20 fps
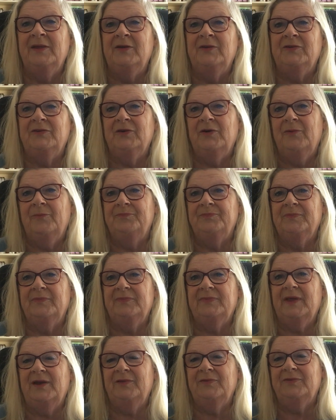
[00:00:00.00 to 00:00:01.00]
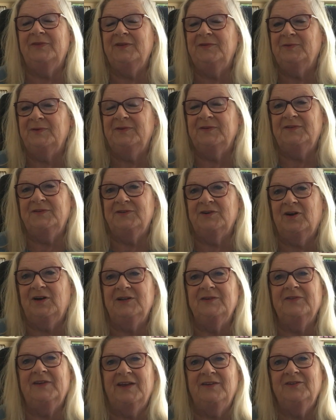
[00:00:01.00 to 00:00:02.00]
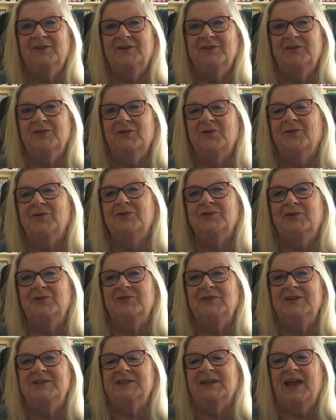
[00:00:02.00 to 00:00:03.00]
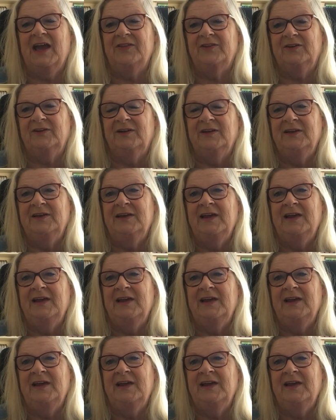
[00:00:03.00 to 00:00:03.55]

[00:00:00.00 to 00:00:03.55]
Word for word: So that this was the start of getting under the hawthorn tree together.